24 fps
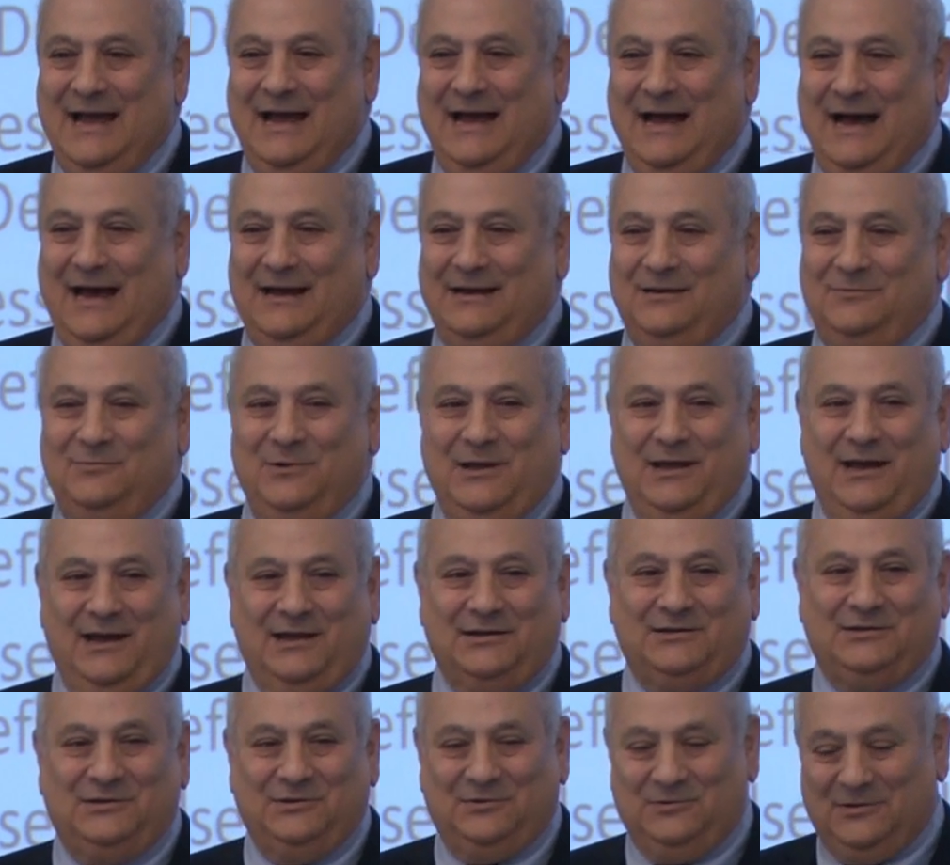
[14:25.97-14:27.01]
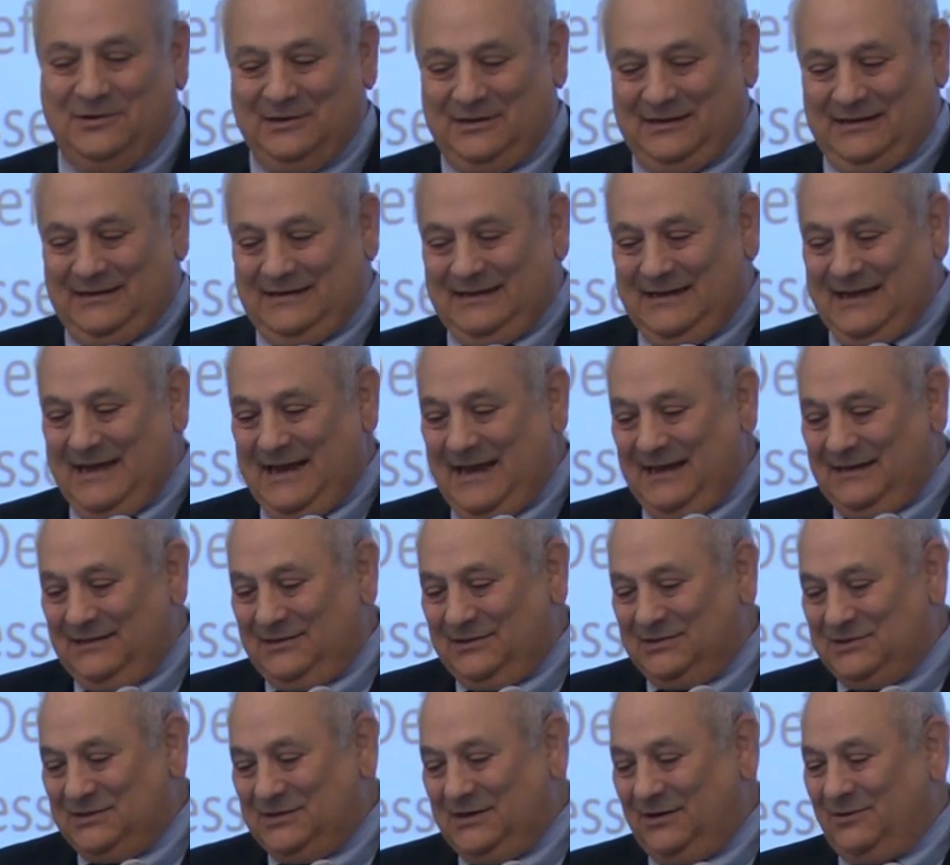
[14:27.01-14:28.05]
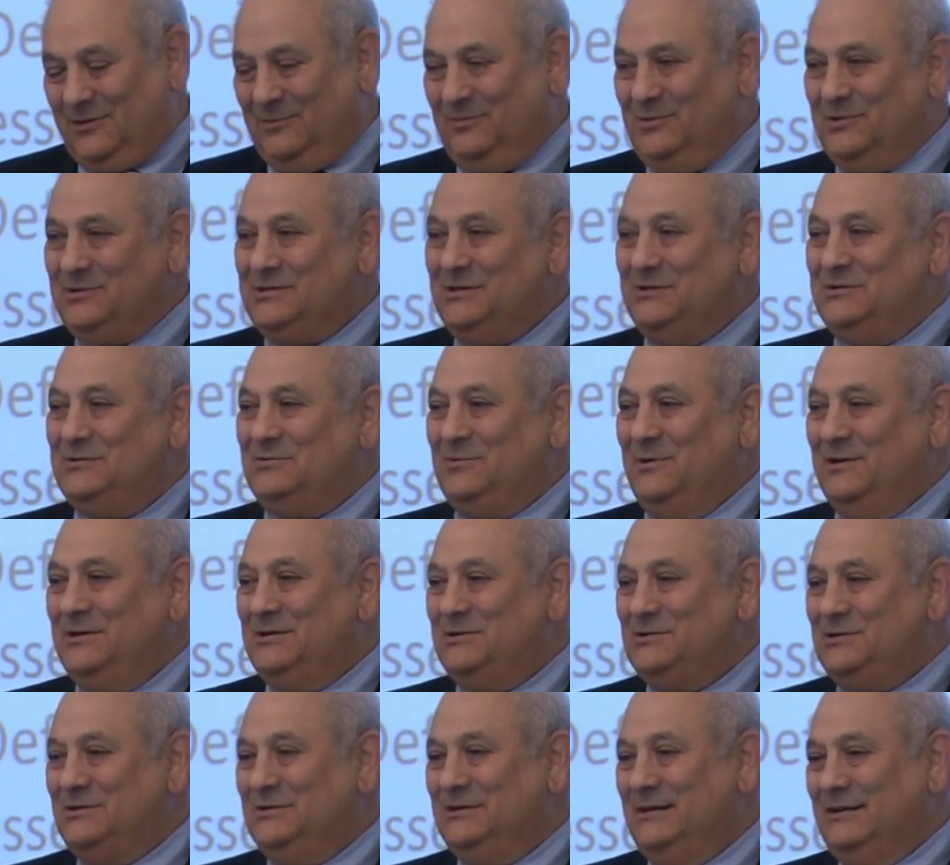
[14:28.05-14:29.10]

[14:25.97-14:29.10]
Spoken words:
How did we get to this terrible situation?